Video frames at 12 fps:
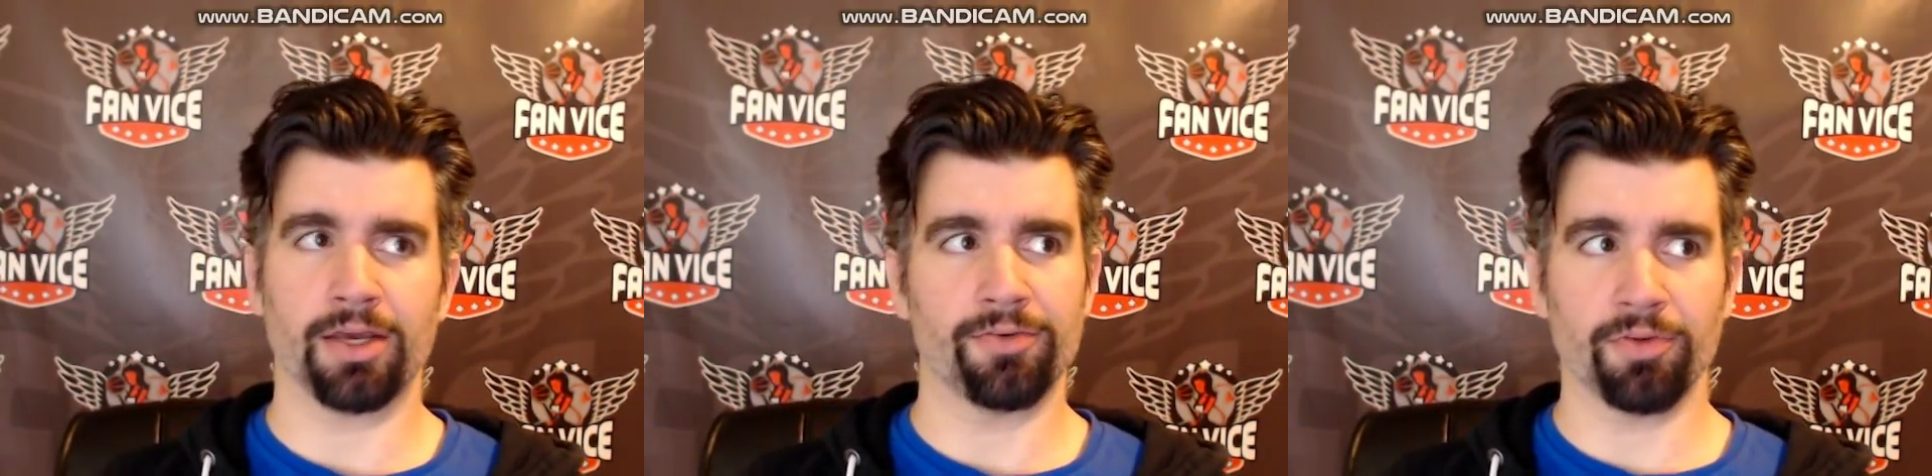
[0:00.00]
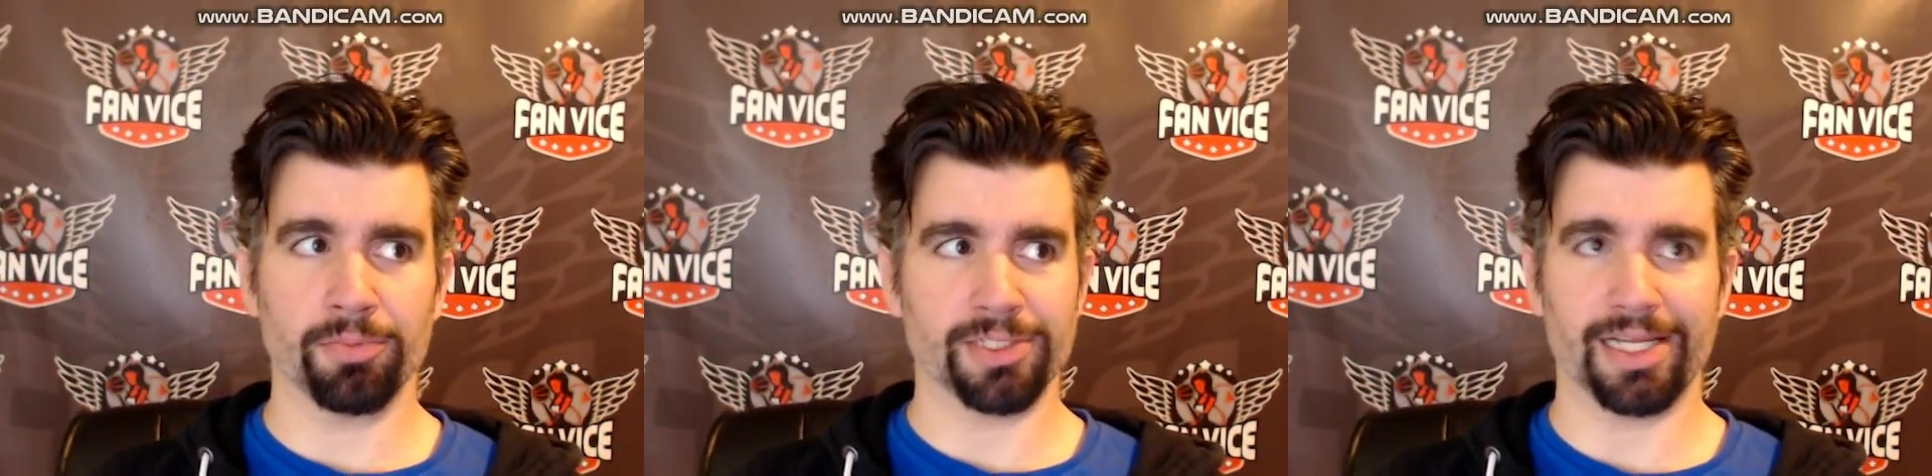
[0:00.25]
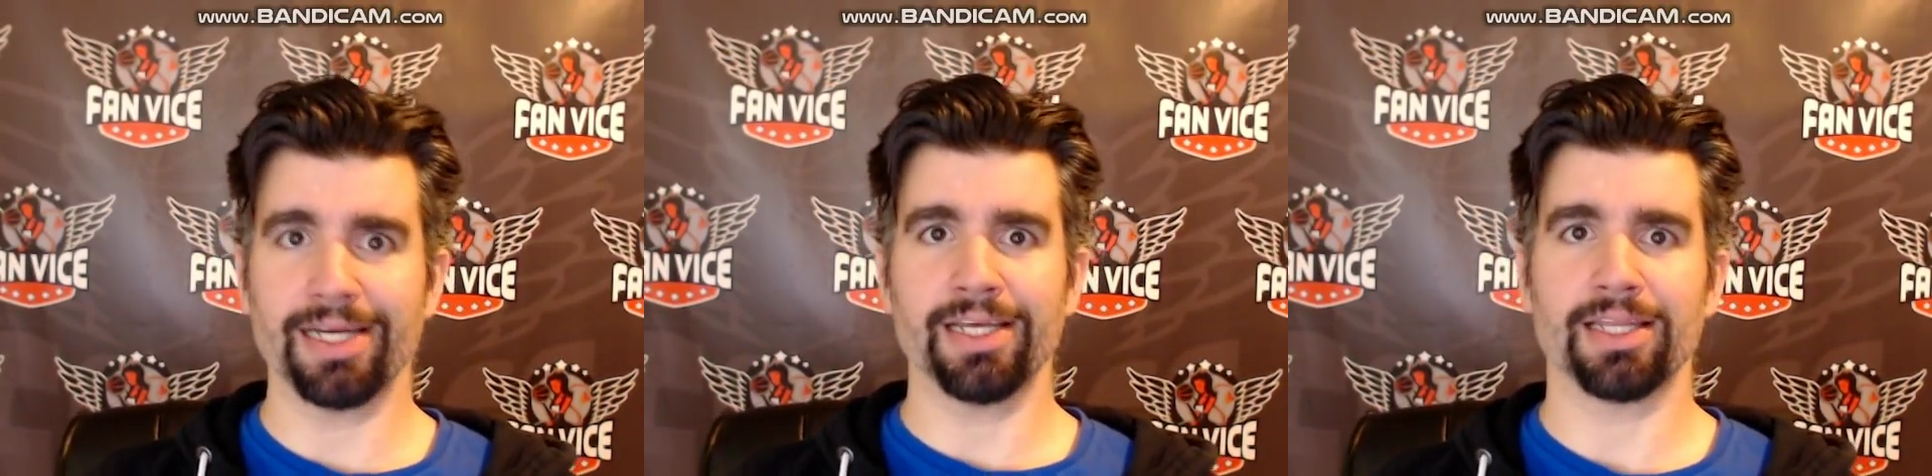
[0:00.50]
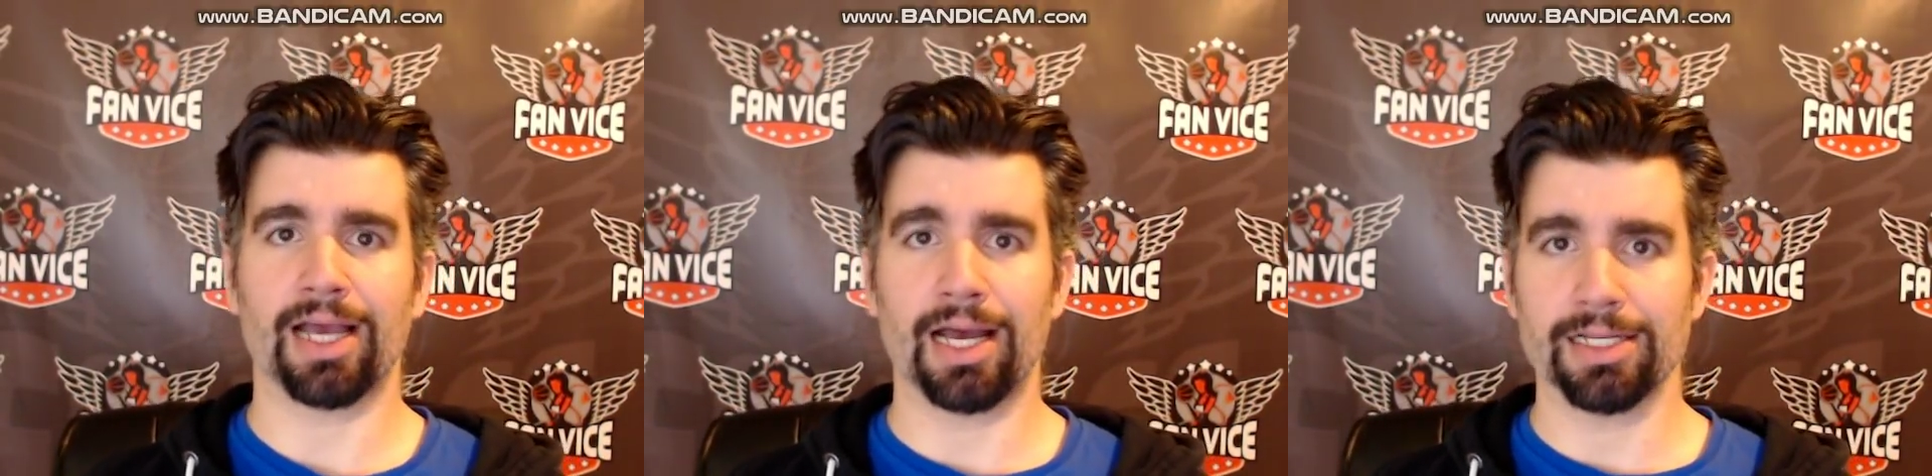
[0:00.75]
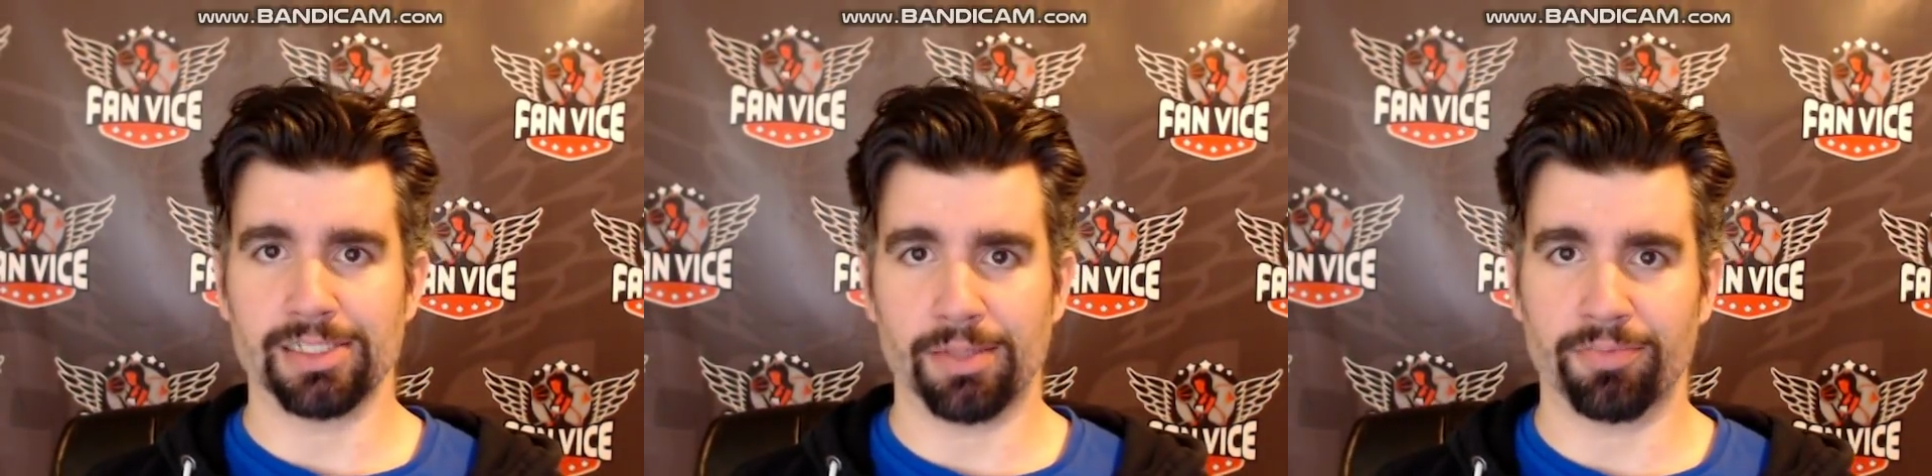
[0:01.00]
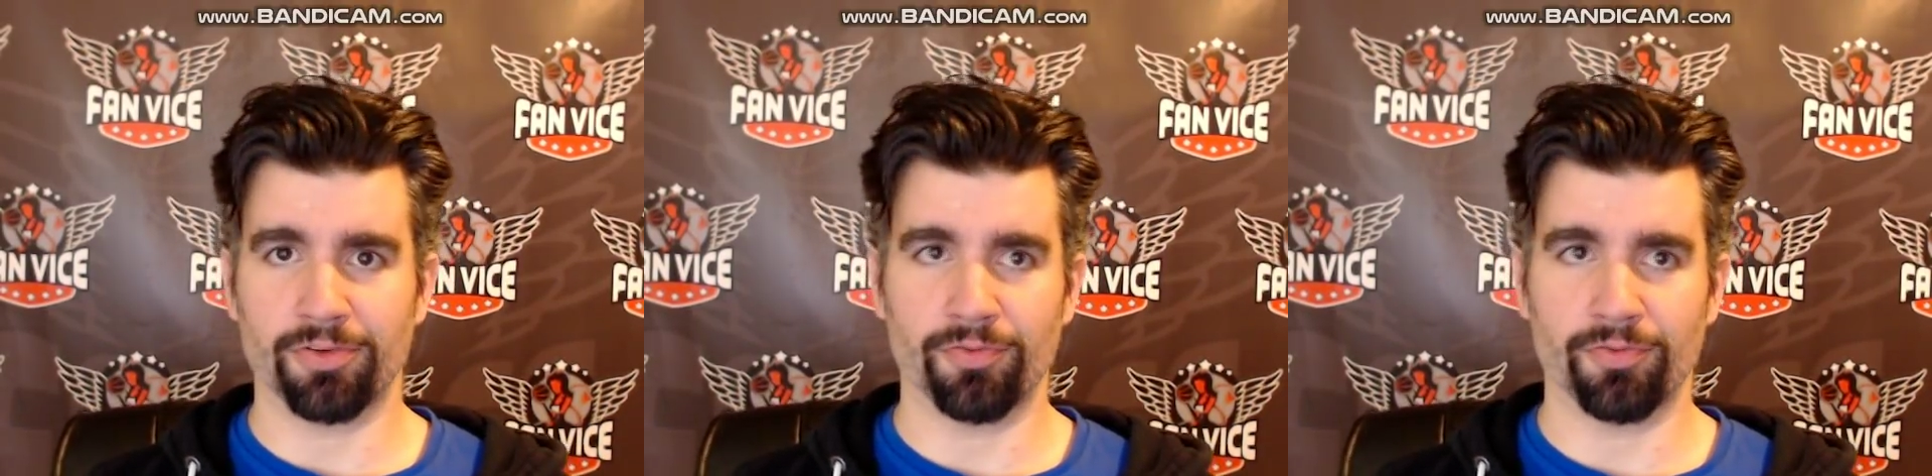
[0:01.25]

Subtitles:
of almost any of the concepts